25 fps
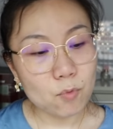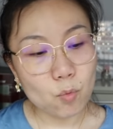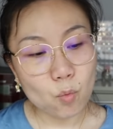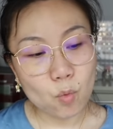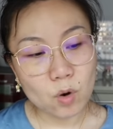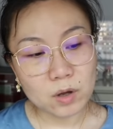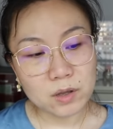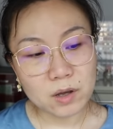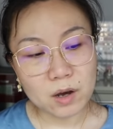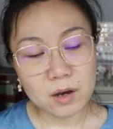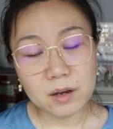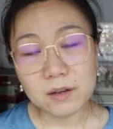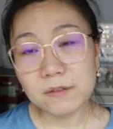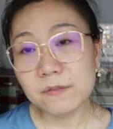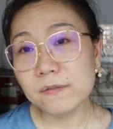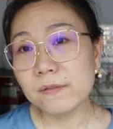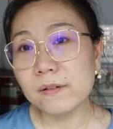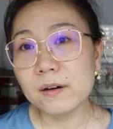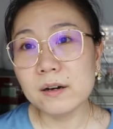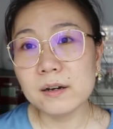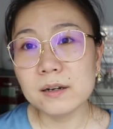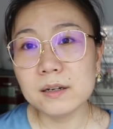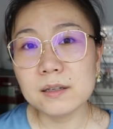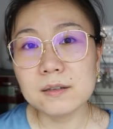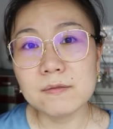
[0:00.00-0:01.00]
What I
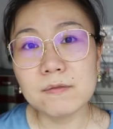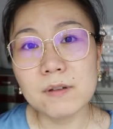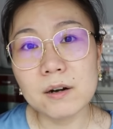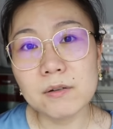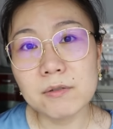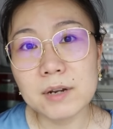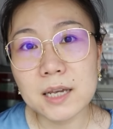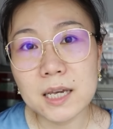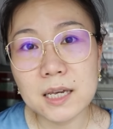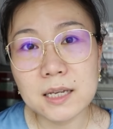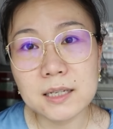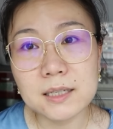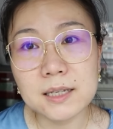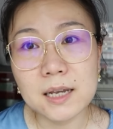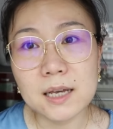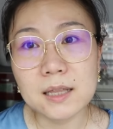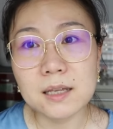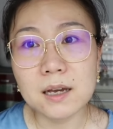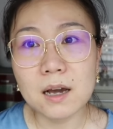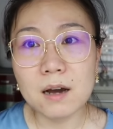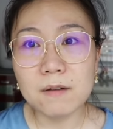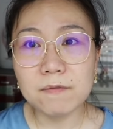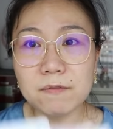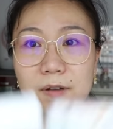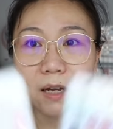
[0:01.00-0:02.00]
find very easy
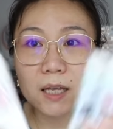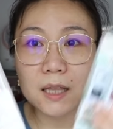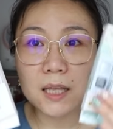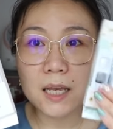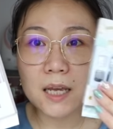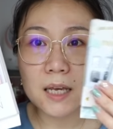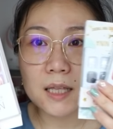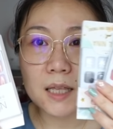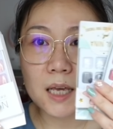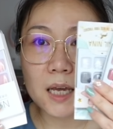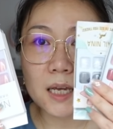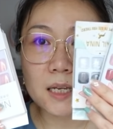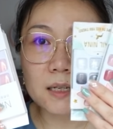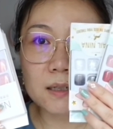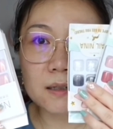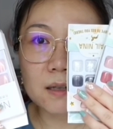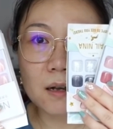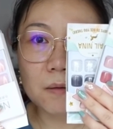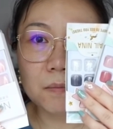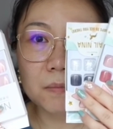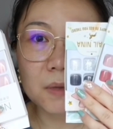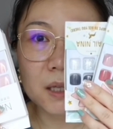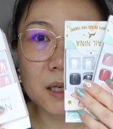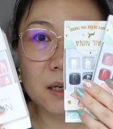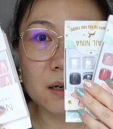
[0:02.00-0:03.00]
and convenient is
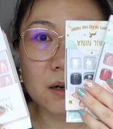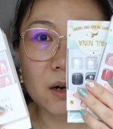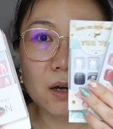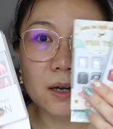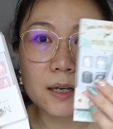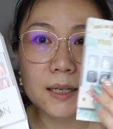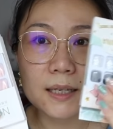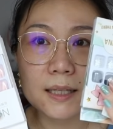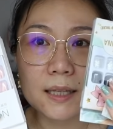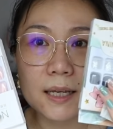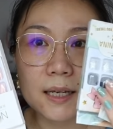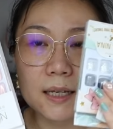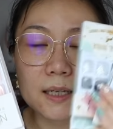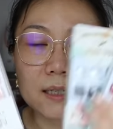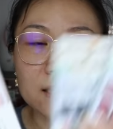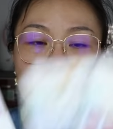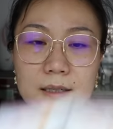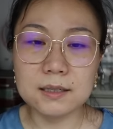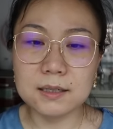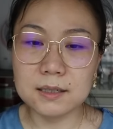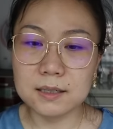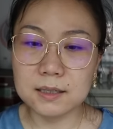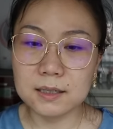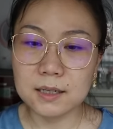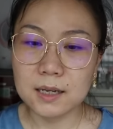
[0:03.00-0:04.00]
something like
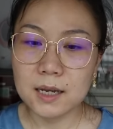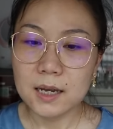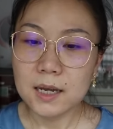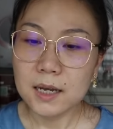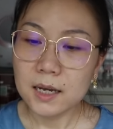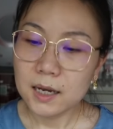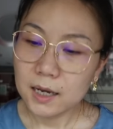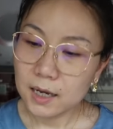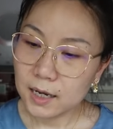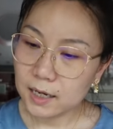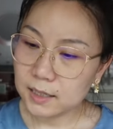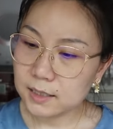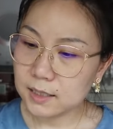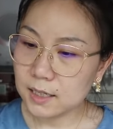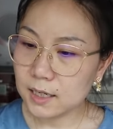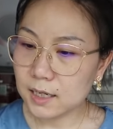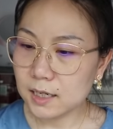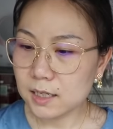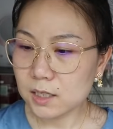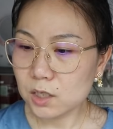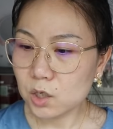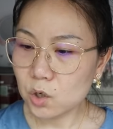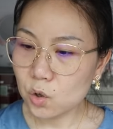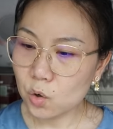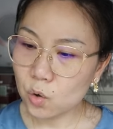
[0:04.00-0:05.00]
this. It
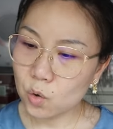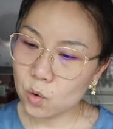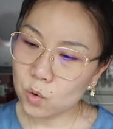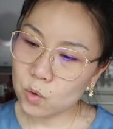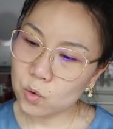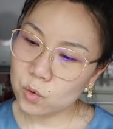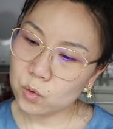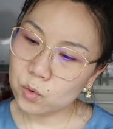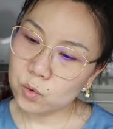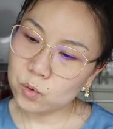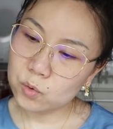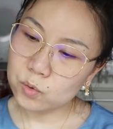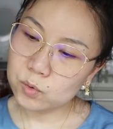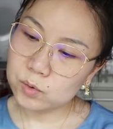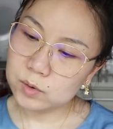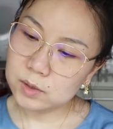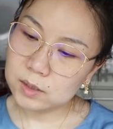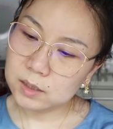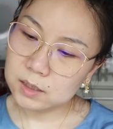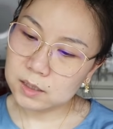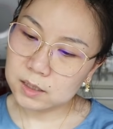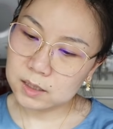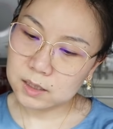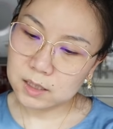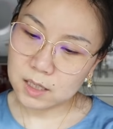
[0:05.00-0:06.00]
is called
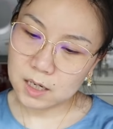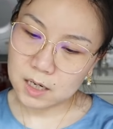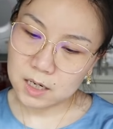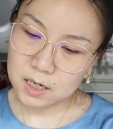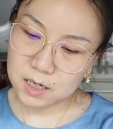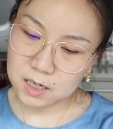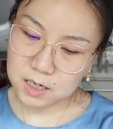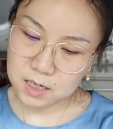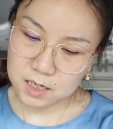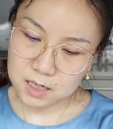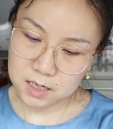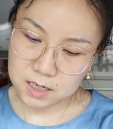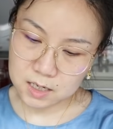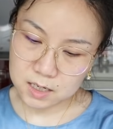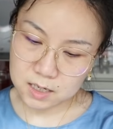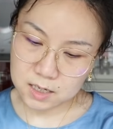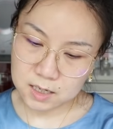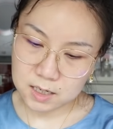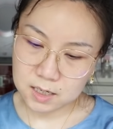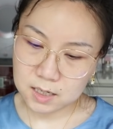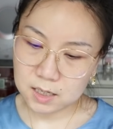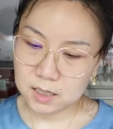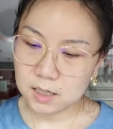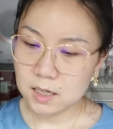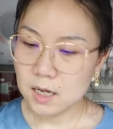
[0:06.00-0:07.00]

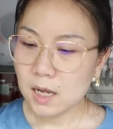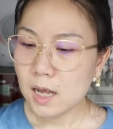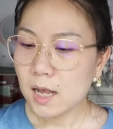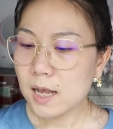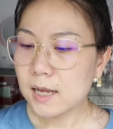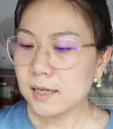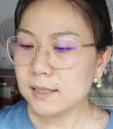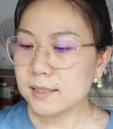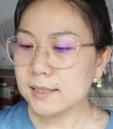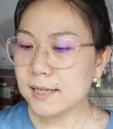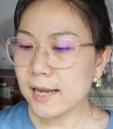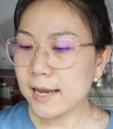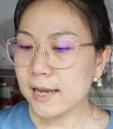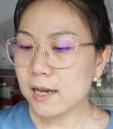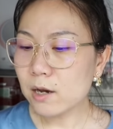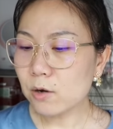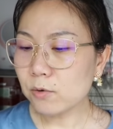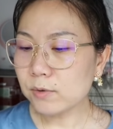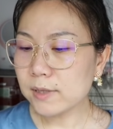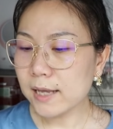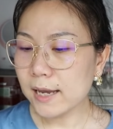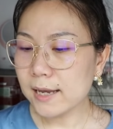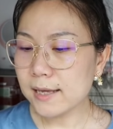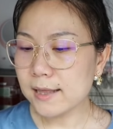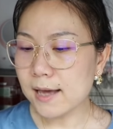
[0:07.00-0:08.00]

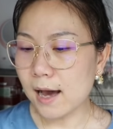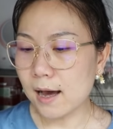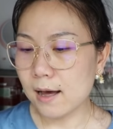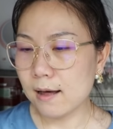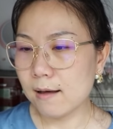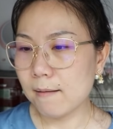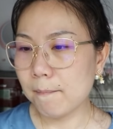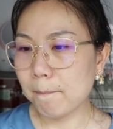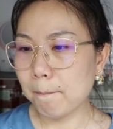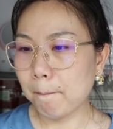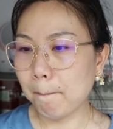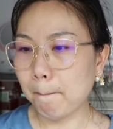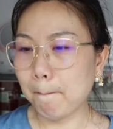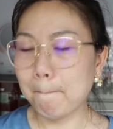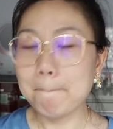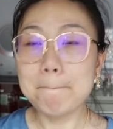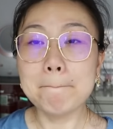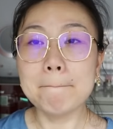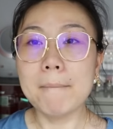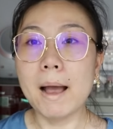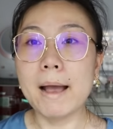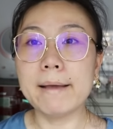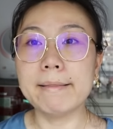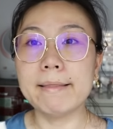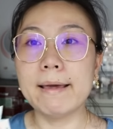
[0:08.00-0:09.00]
Nail Nana,
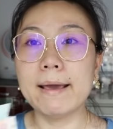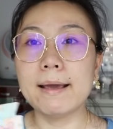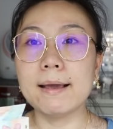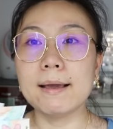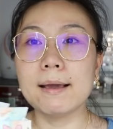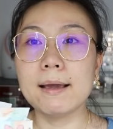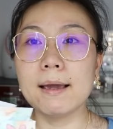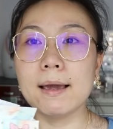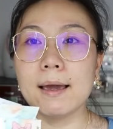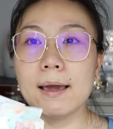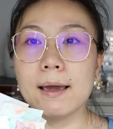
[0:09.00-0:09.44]
I think.